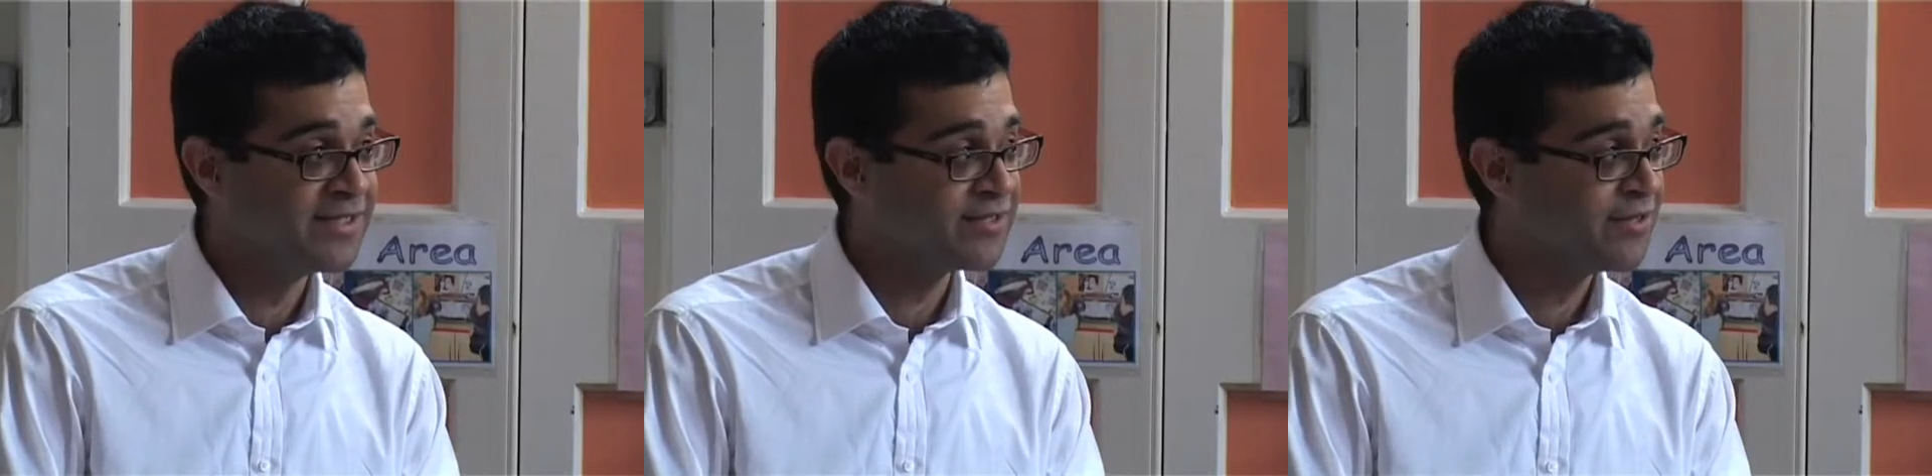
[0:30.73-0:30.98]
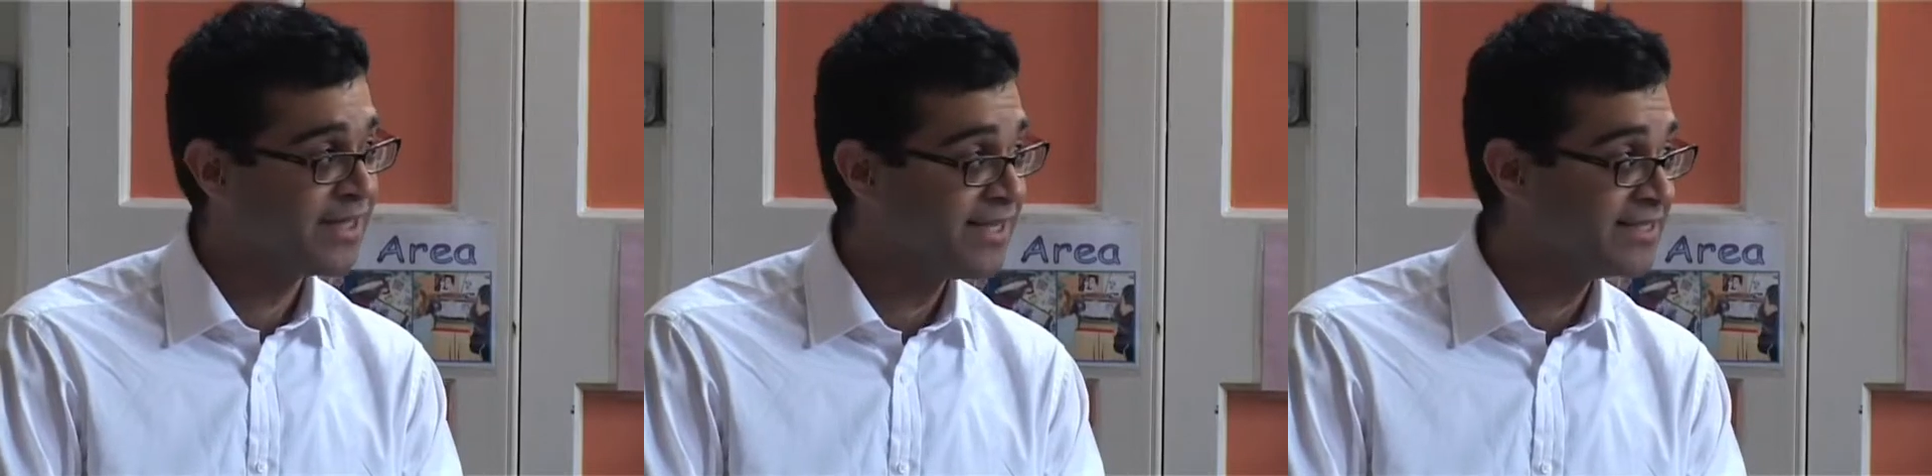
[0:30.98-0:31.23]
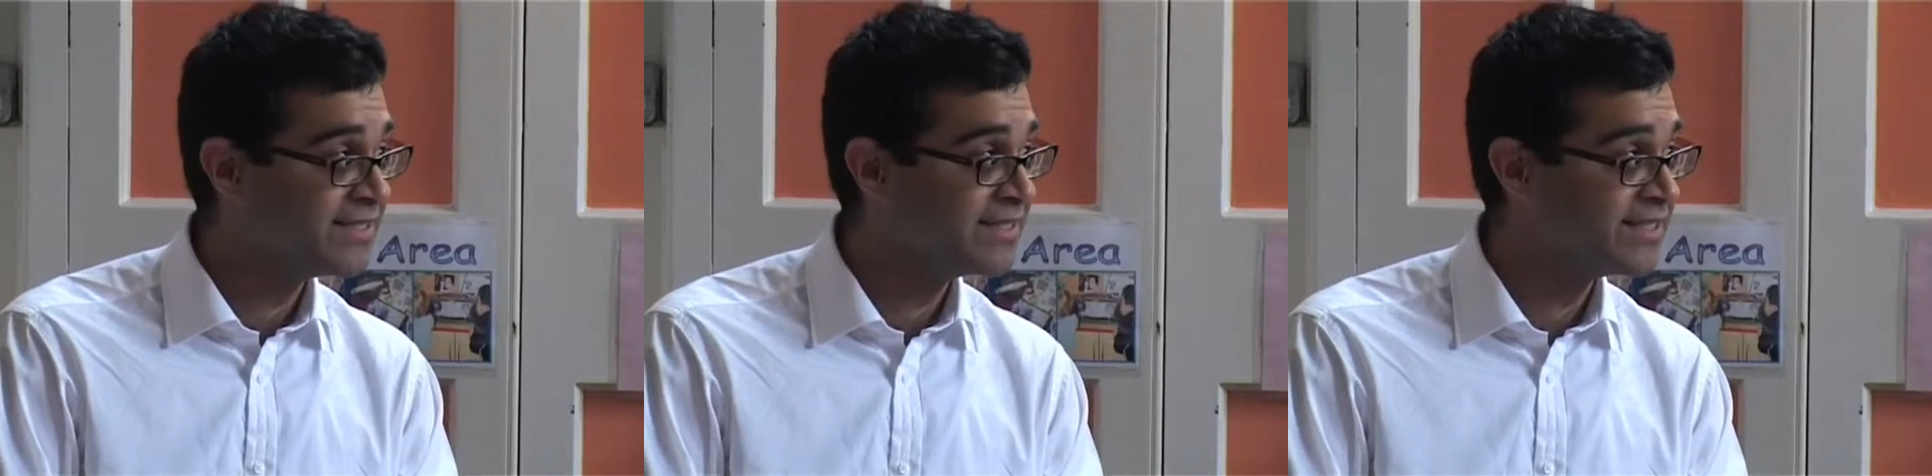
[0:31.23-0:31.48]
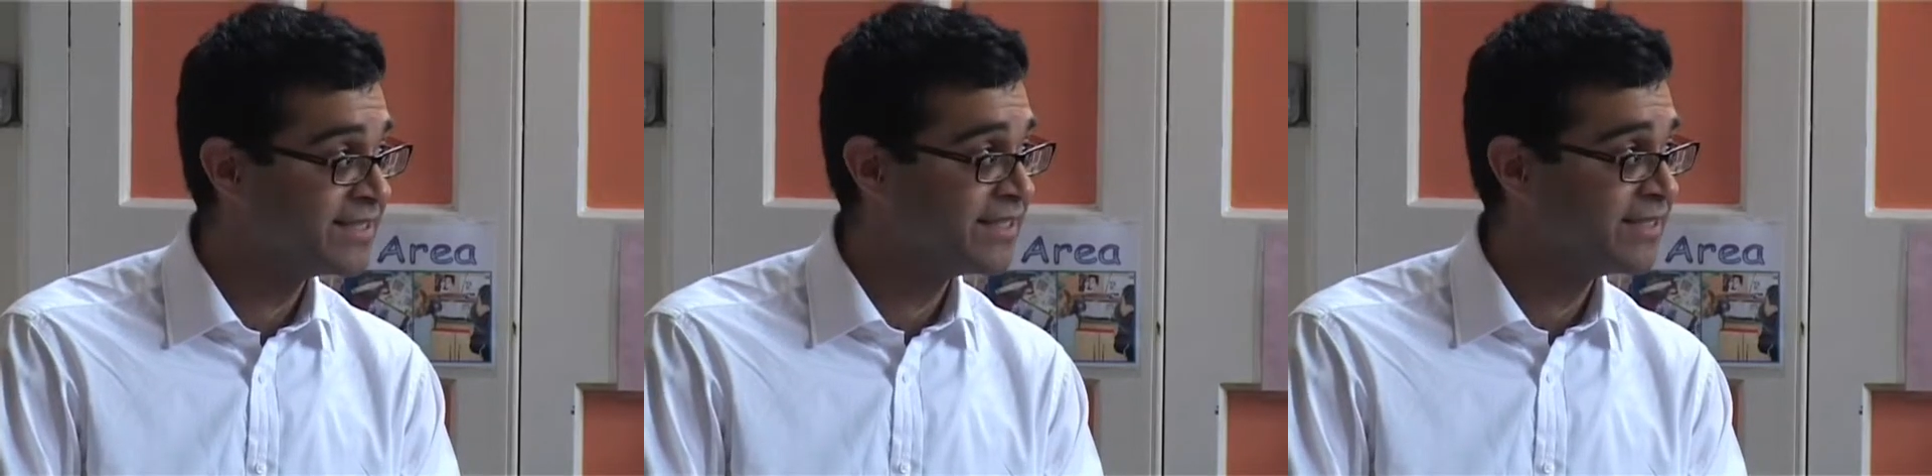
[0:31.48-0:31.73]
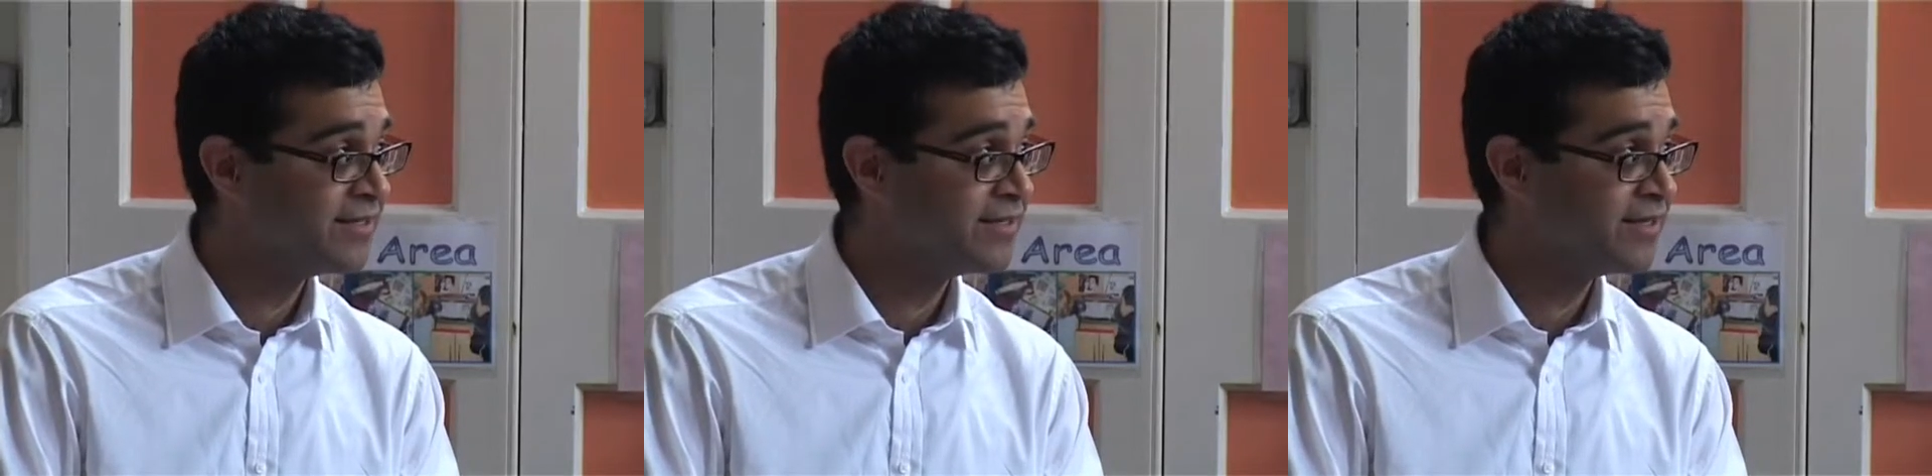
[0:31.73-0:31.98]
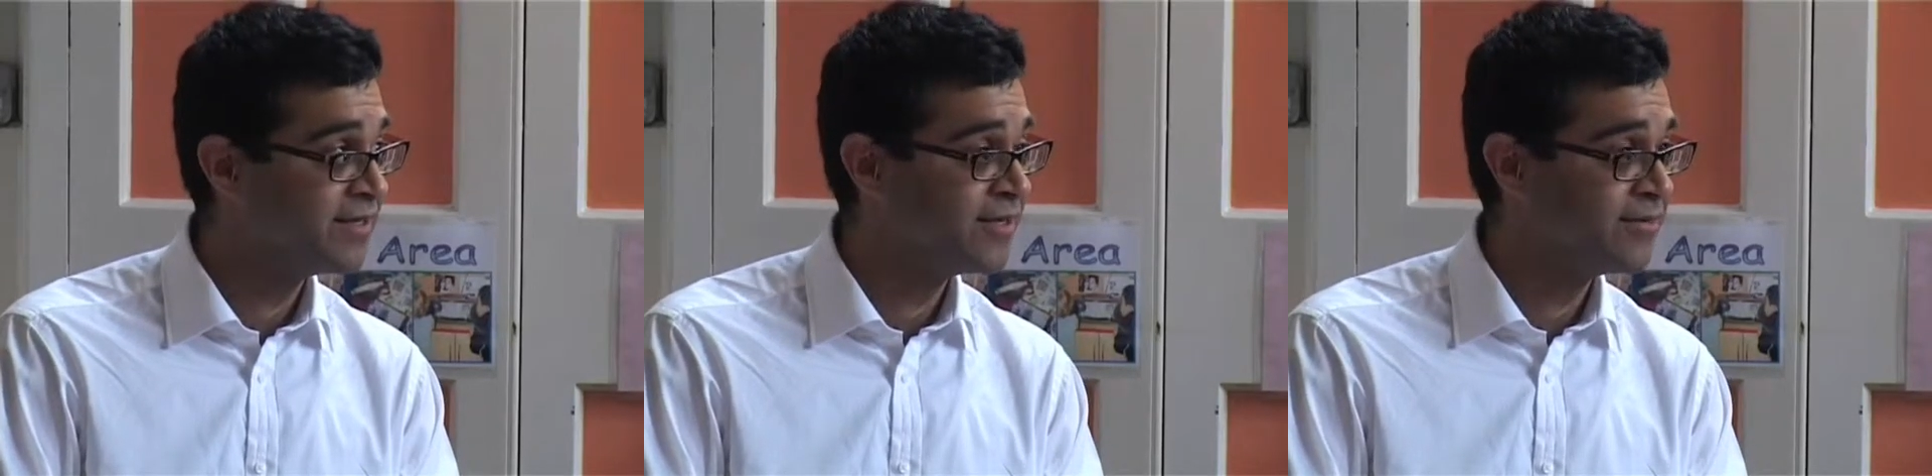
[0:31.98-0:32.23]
is located in